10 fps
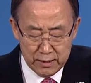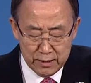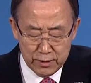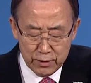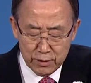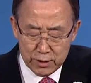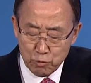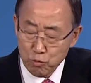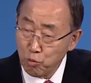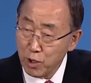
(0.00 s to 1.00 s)
Nearly
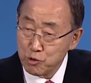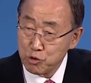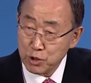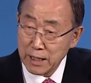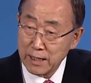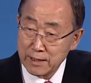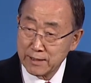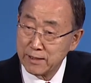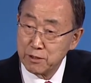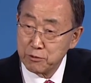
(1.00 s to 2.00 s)
one child
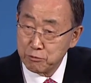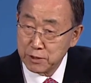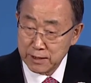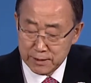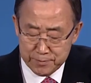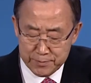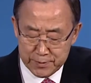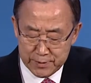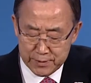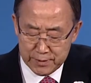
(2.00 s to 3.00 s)
in three
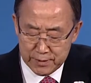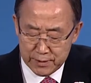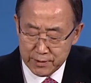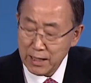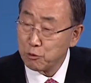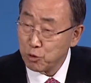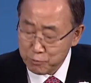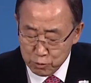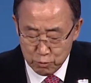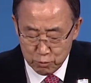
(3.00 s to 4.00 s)
is out of
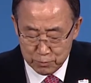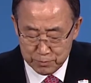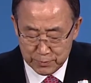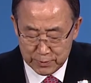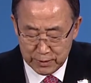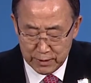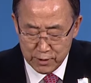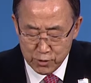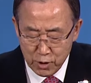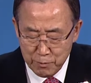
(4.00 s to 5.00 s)
school. In
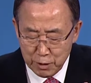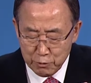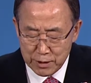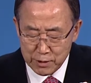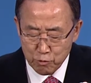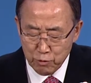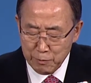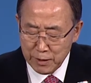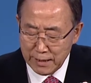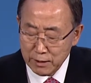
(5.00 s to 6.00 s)
some areas,
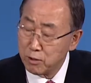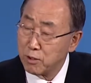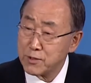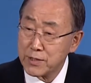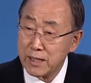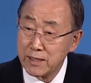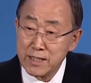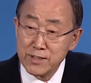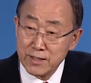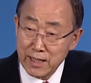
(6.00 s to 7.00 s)
women and girls are
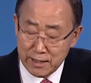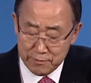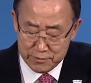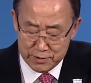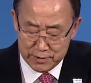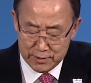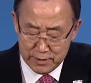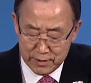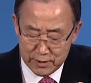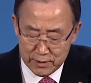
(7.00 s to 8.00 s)
enslaved.
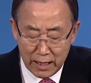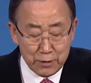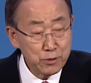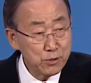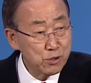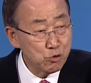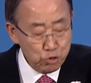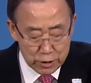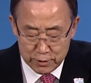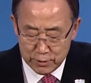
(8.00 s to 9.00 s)
In others,
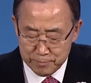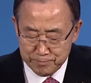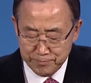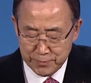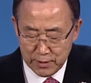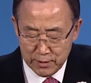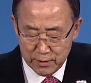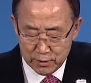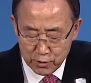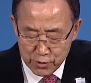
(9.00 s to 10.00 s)
children,
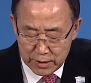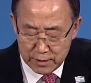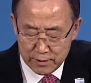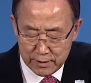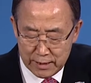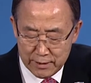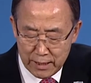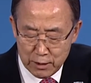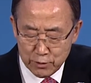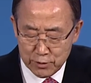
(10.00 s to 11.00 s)
the sick, and the
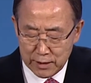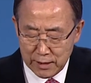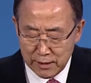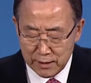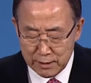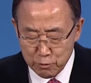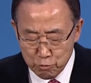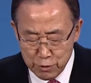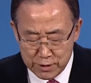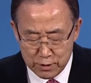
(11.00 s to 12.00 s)
elderly are at
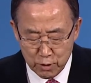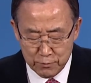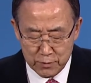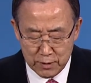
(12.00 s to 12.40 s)
risk of